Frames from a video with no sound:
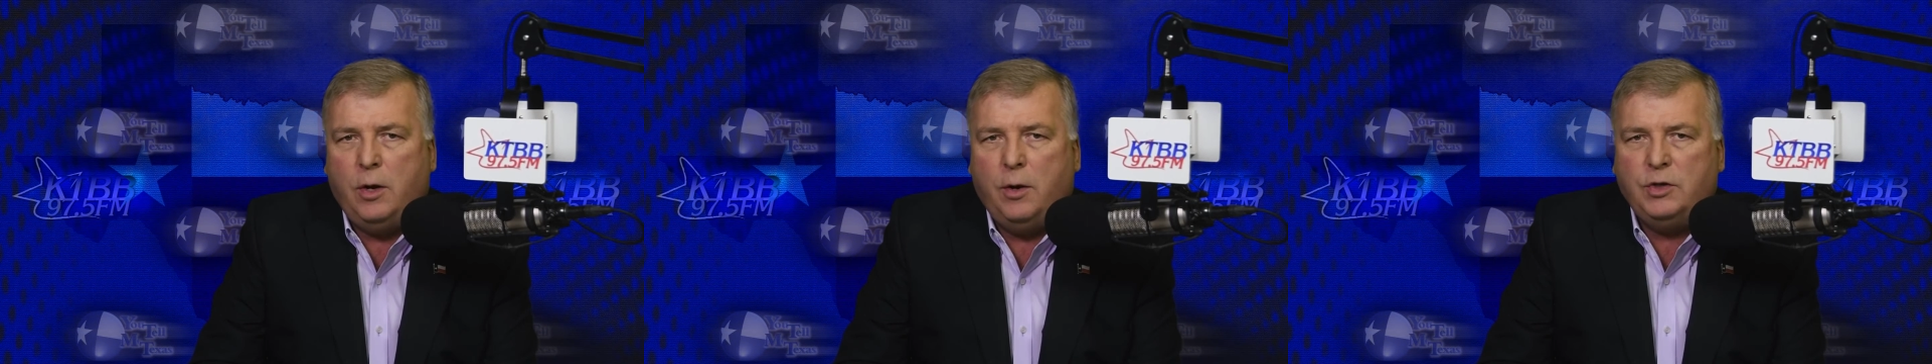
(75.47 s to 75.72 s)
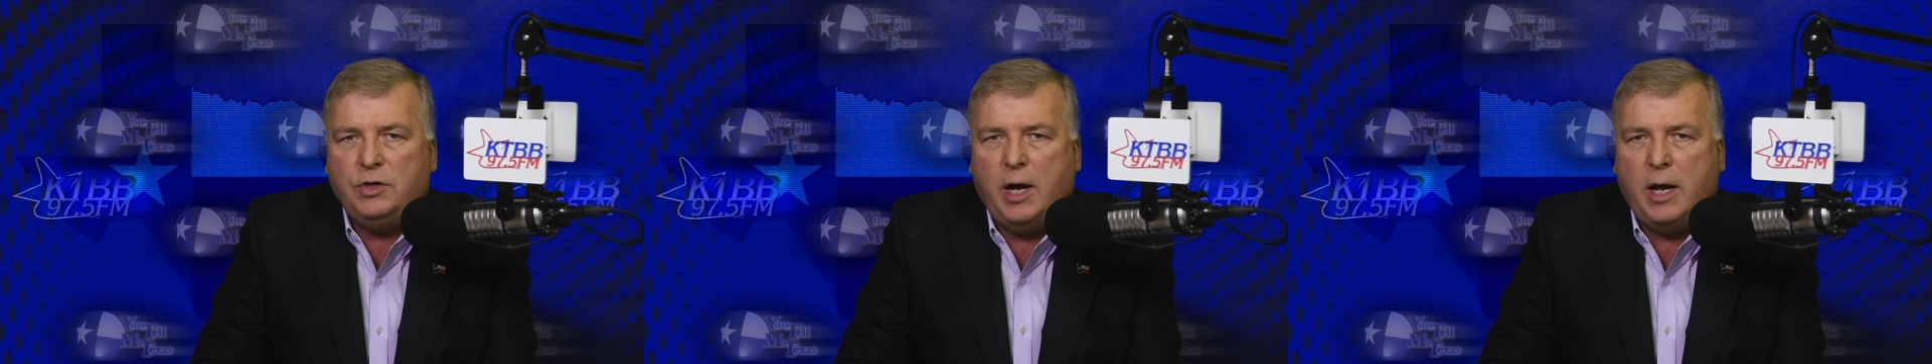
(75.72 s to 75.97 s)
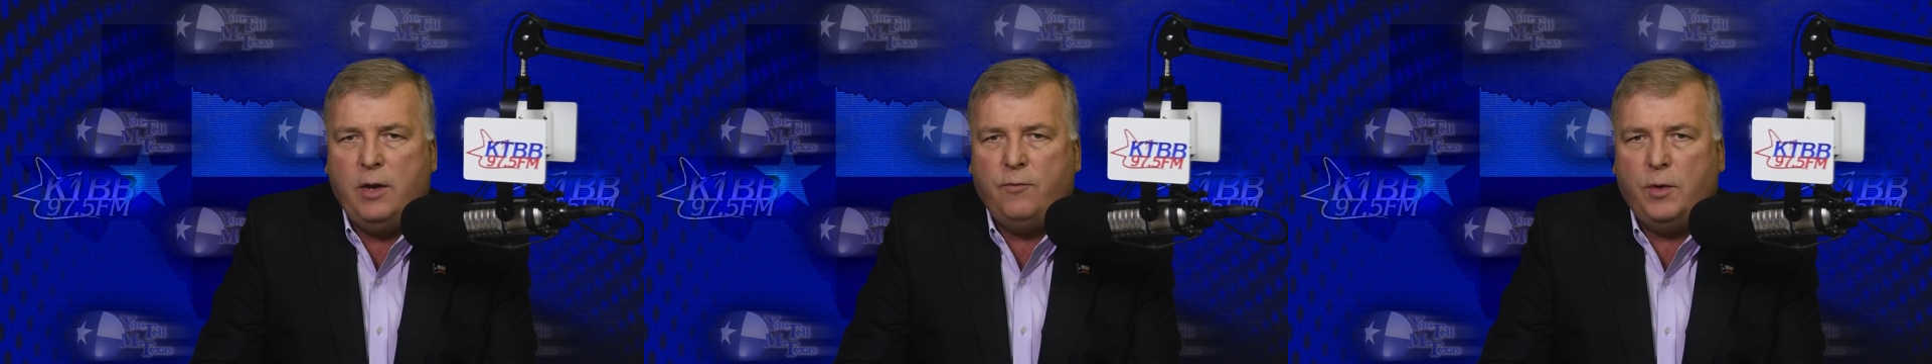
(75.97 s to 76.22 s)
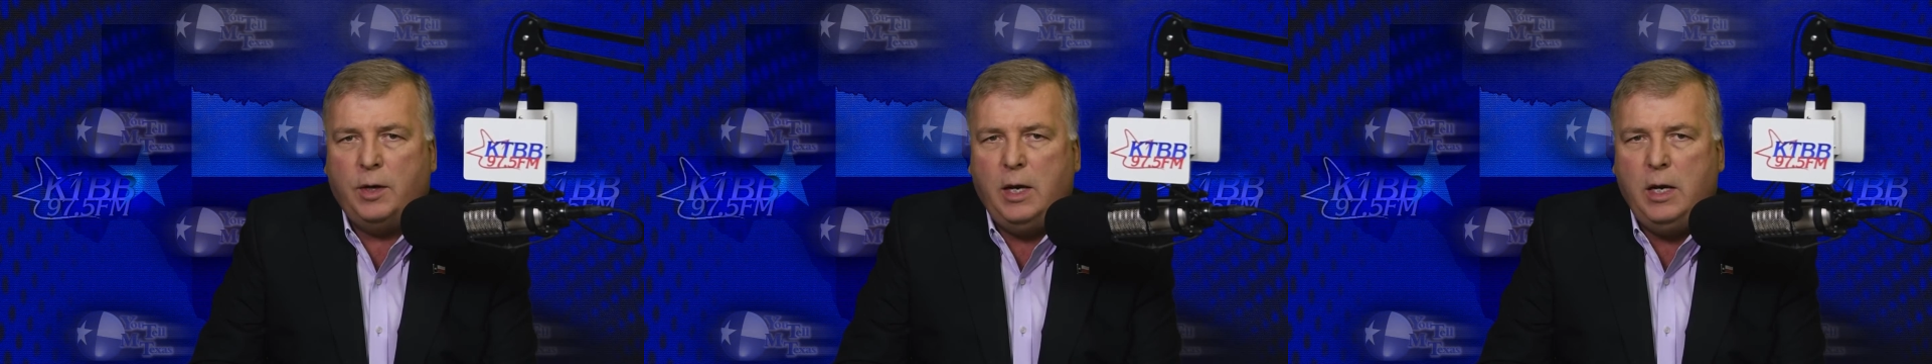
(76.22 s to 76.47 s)
on China
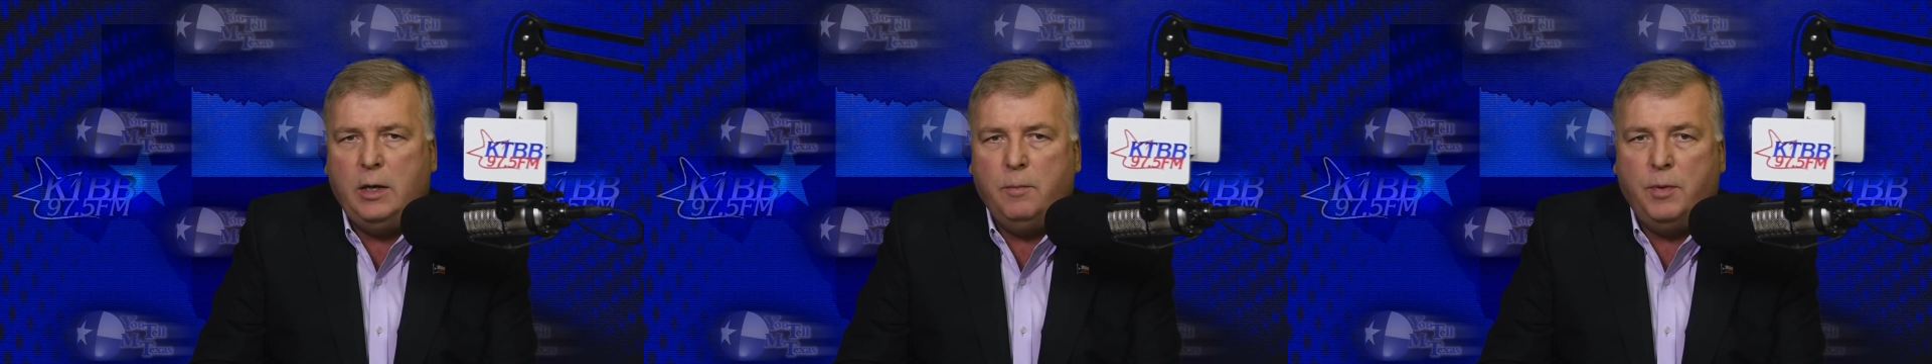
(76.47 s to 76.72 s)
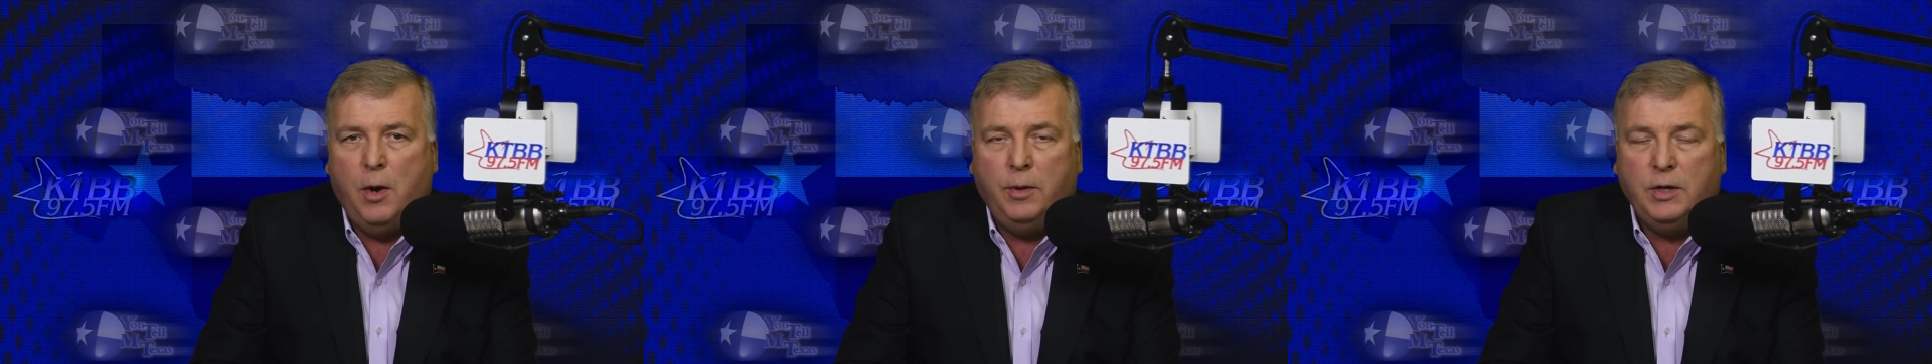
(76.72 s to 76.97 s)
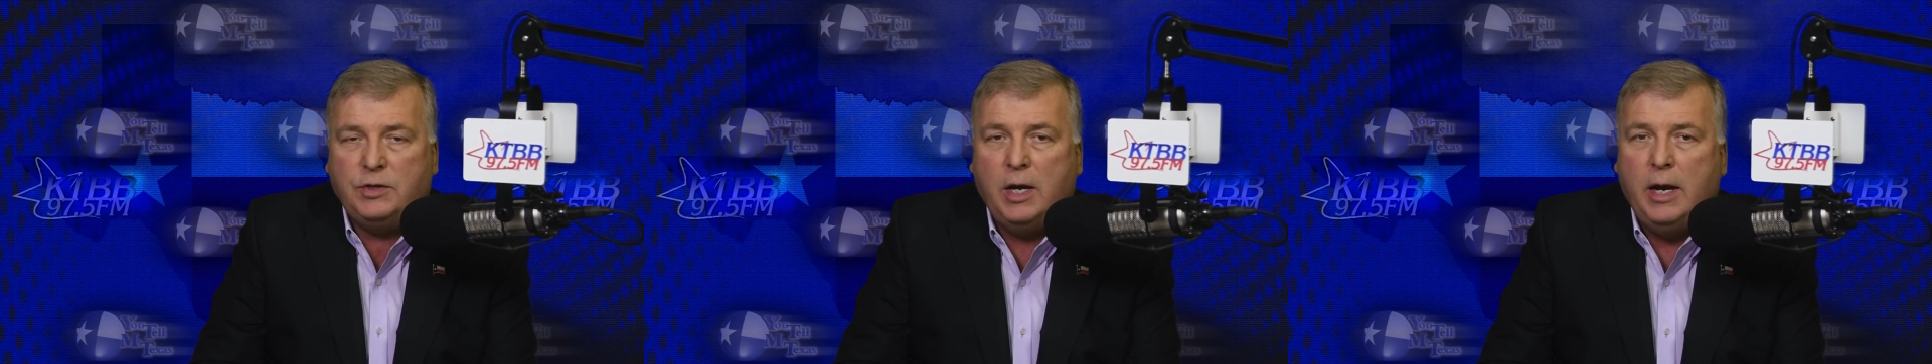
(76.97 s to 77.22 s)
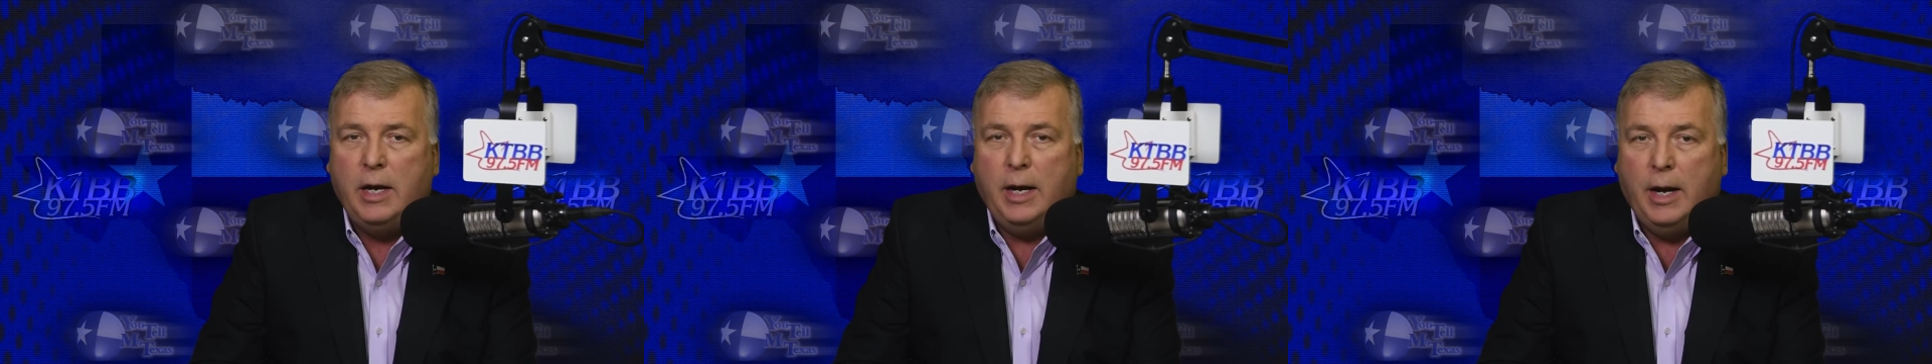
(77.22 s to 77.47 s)
for key components
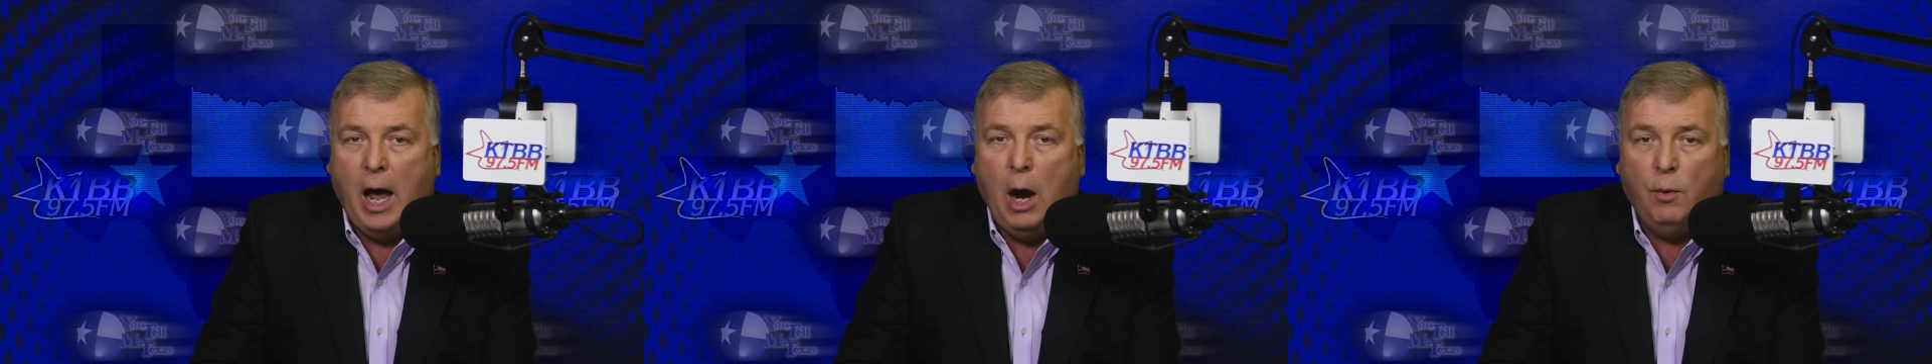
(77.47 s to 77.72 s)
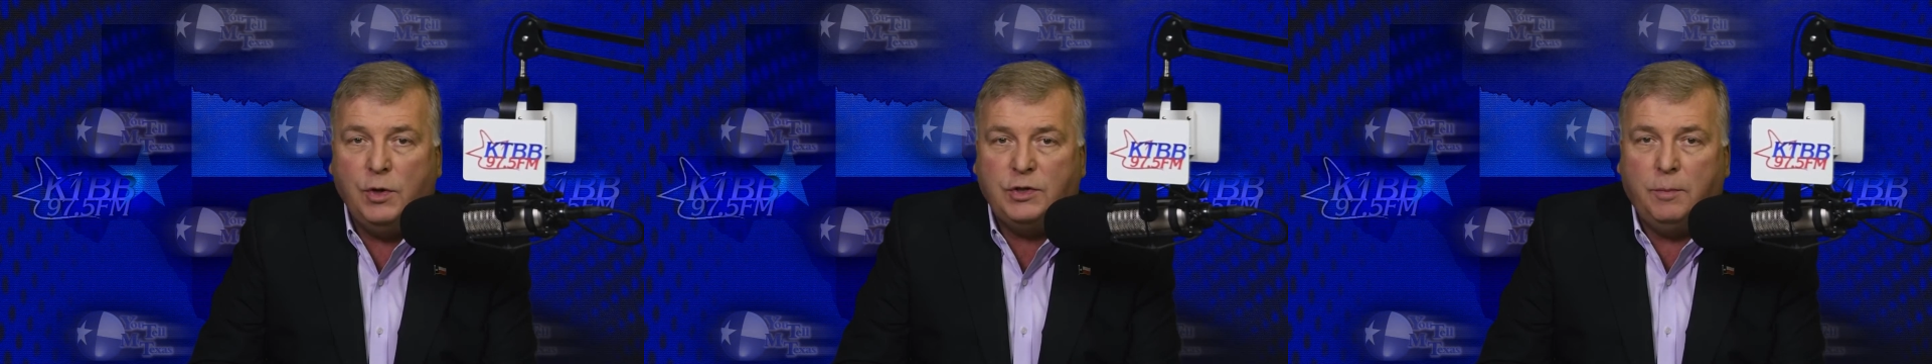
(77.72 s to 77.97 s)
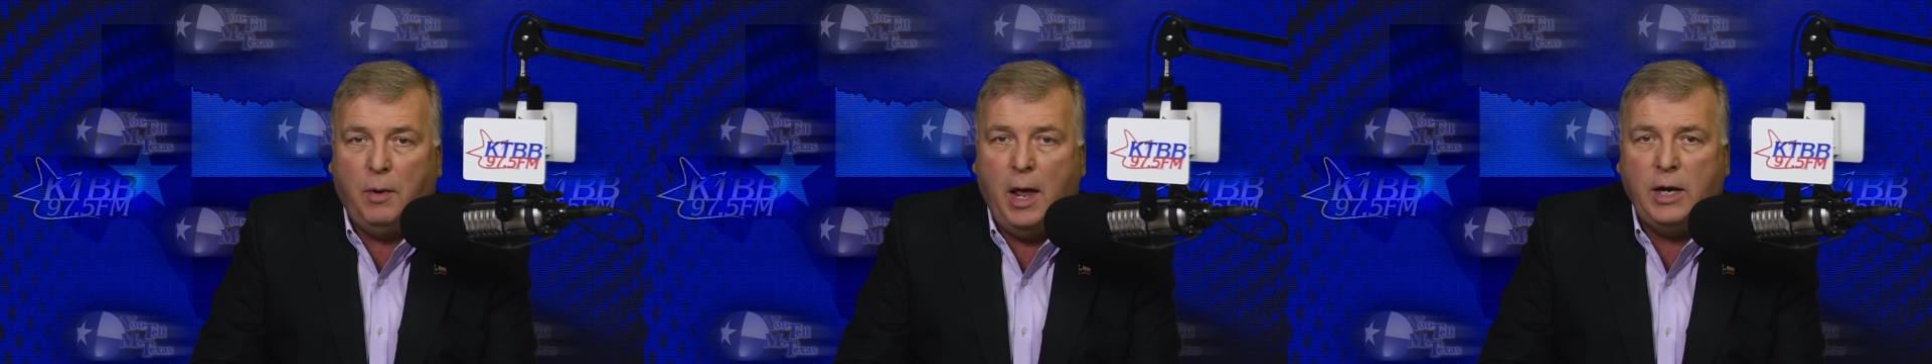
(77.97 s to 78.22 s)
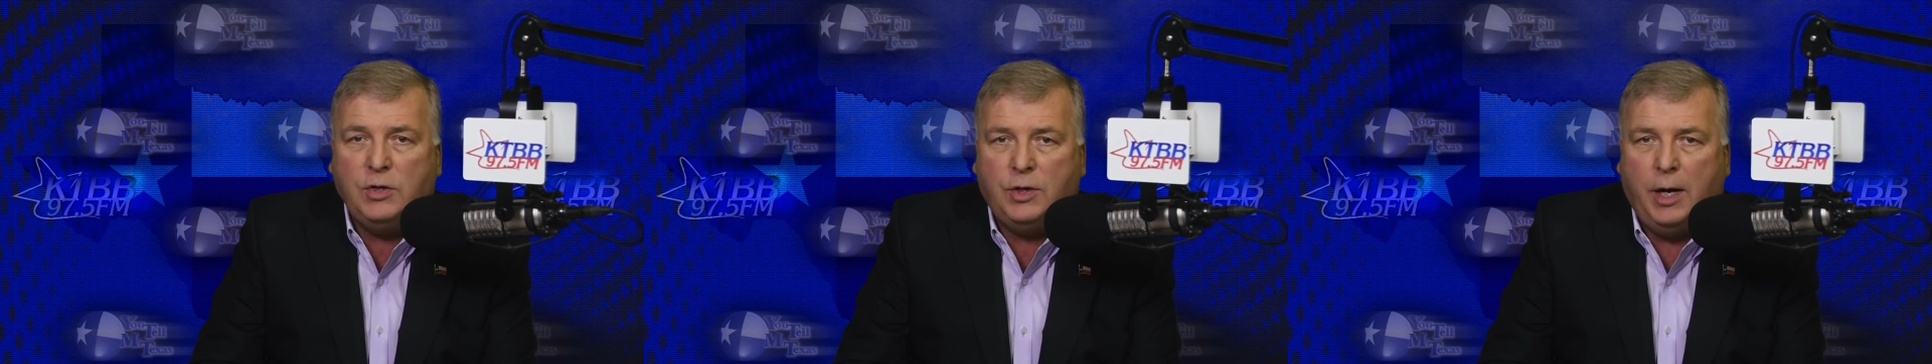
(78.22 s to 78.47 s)
in our
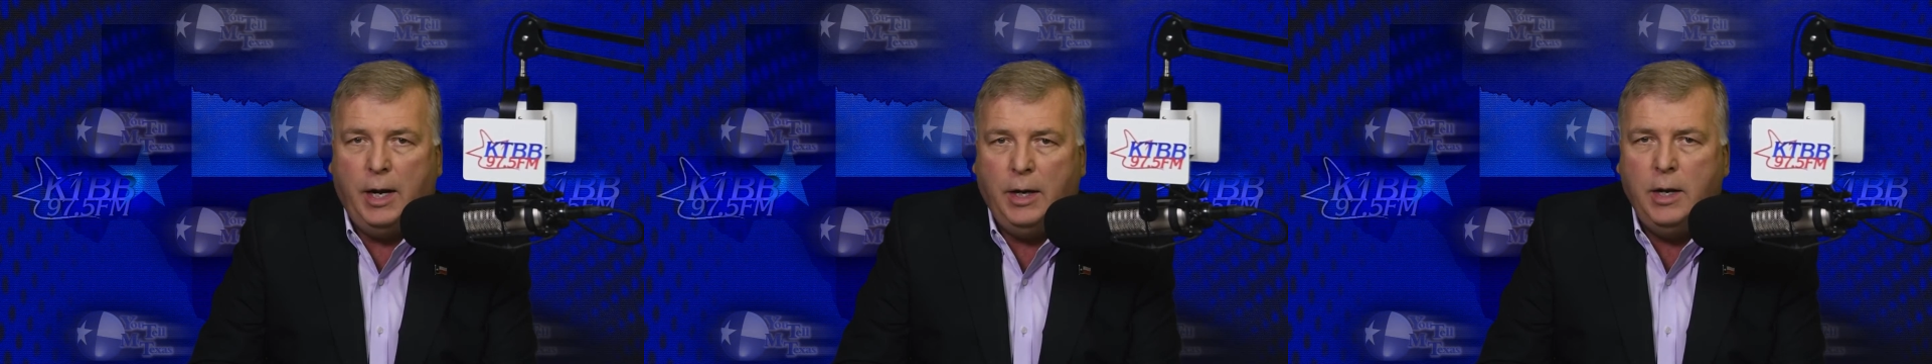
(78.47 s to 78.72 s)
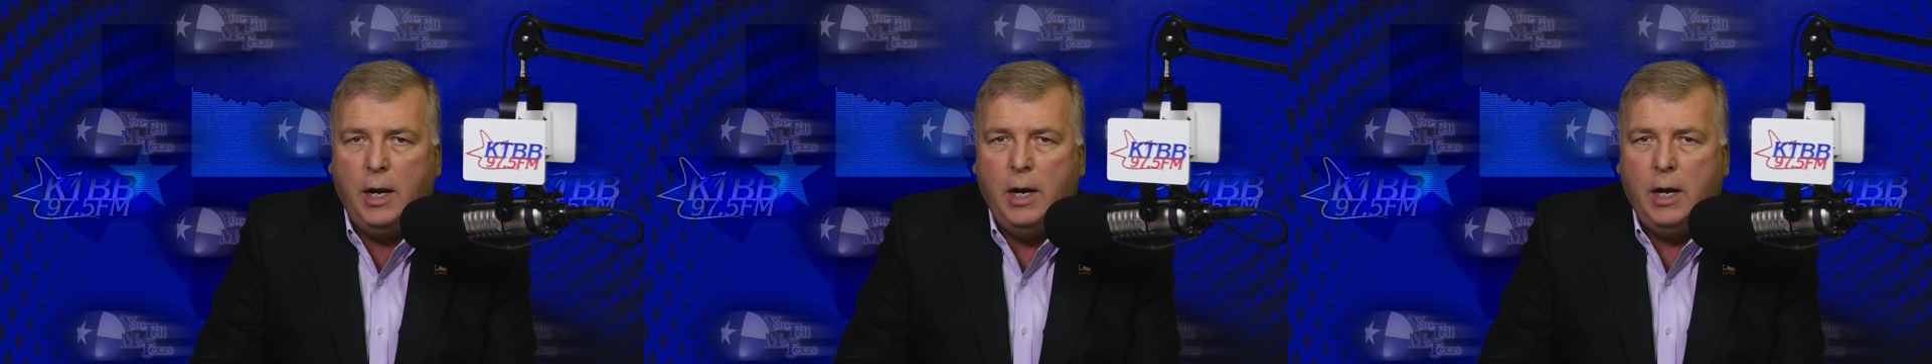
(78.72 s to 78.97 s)
supply chain